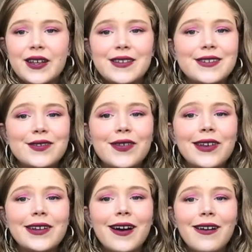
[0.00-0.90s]
this is
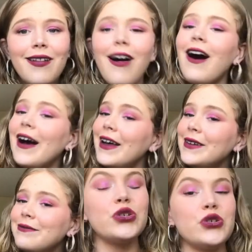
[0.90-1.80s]
really not a lot.
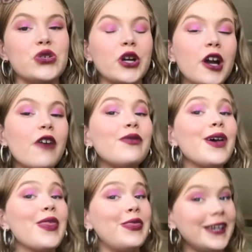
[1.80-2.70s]
To start off
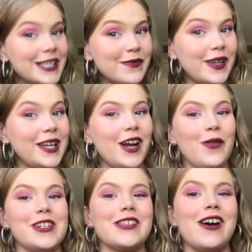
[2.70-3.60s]
this video,
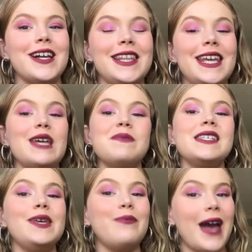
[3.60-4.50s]
which is on the
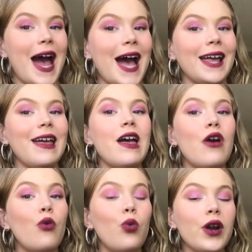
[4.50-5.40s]
Ipsy bag,
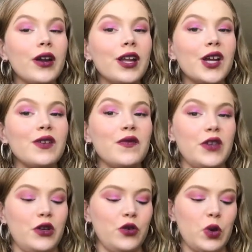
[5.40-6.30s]
we're gonna
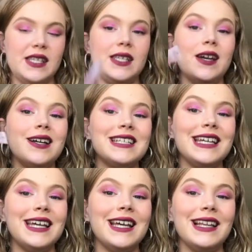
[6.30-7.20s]
review
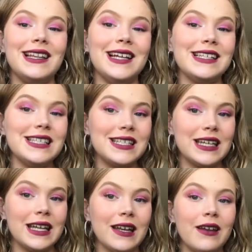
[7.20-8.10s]
Ciate
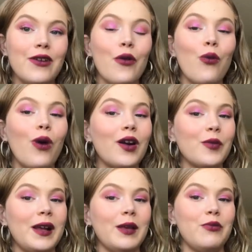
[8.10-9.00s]
London
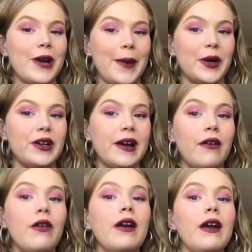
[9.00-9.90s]
Watermelon Primer.
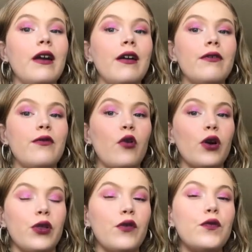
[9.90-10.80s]
Now, for
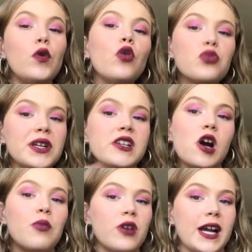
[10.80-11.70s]
the full retail
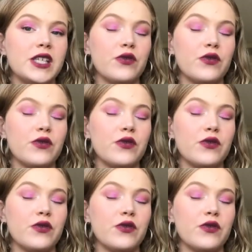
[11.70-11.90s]
price for